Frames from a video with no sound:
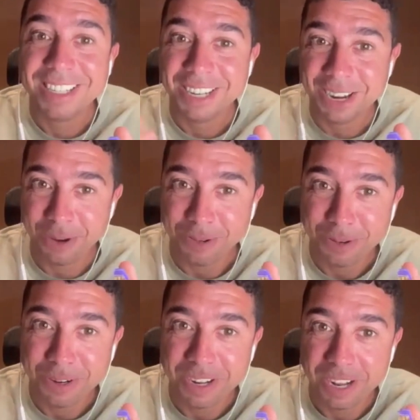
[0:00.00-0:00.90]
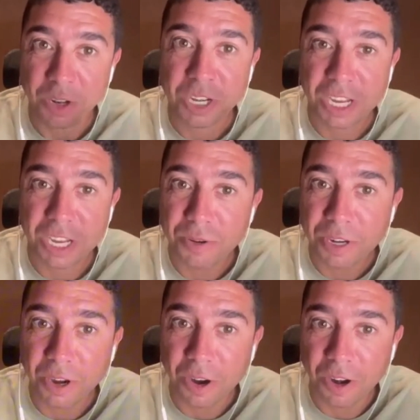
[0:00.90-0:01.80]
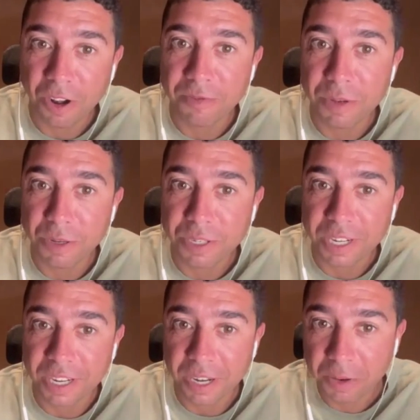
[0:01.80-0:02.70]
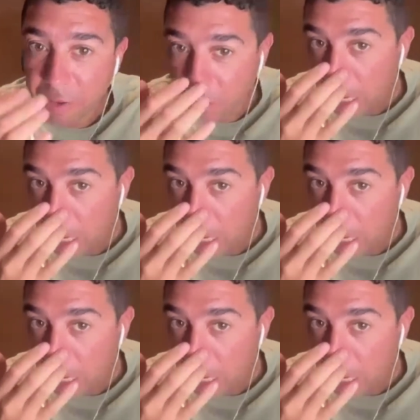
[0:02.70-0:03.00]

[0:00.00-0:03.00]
You know, like a Yoni Korno of music, you know?